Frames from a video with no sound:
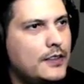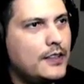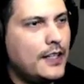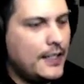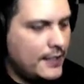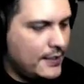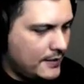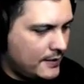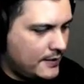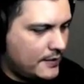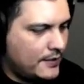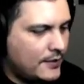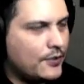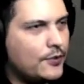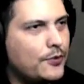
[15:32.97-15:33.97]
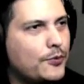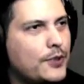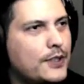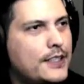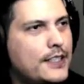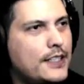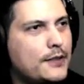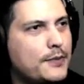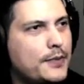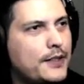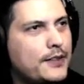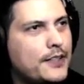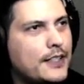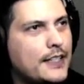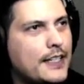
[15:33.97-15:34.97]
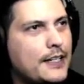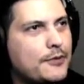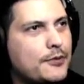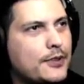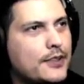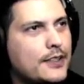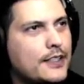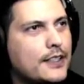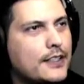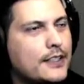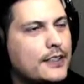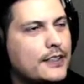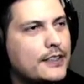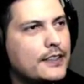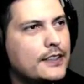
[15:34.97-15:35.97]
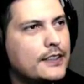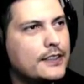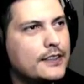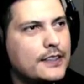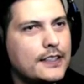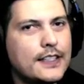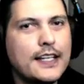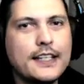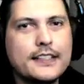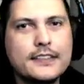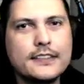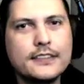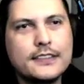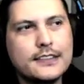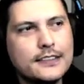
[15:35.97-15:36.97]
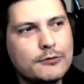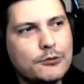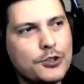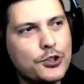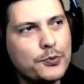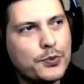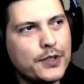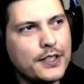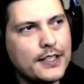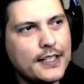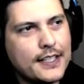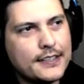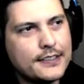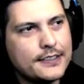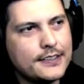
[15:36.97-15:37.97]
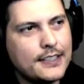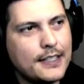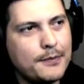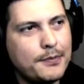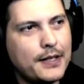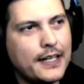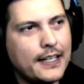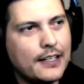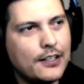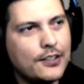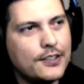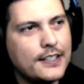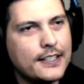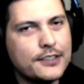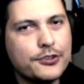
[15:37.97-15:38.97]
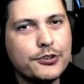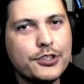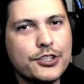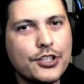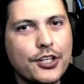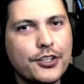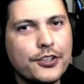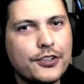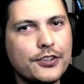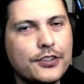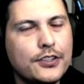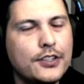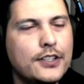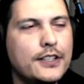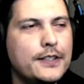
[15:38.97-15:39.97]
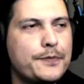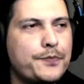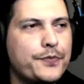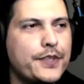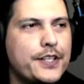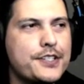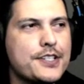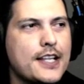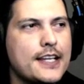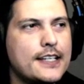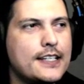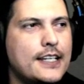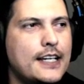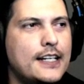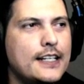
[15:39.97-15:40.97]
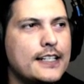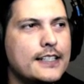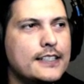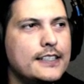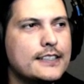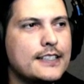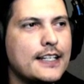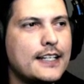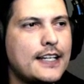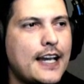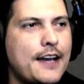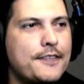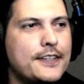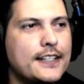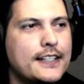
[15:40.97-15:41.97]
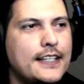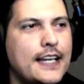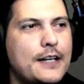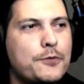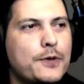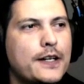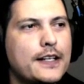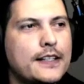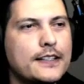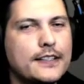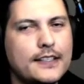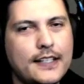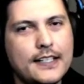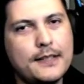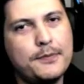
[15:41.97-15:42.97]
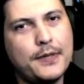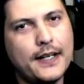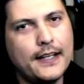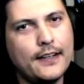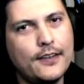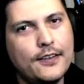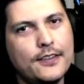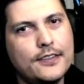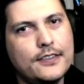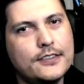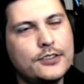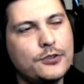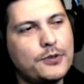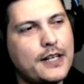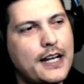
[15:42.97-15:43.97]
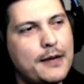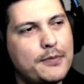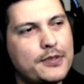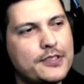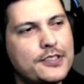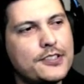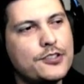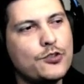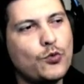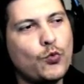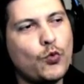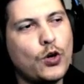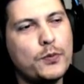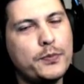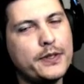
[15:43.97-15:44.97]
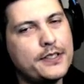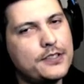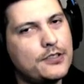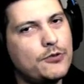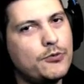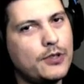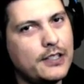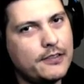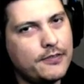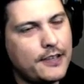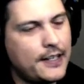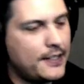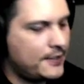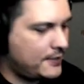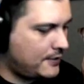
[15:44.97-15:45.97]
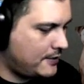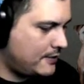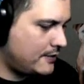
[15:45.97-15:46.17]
And one thing about the gateway, the Nexus, is when you put a Nexus and a pylon next to each other, It's like it's like having a gateway and a pylon. So what happens is your warp-ins are really fast.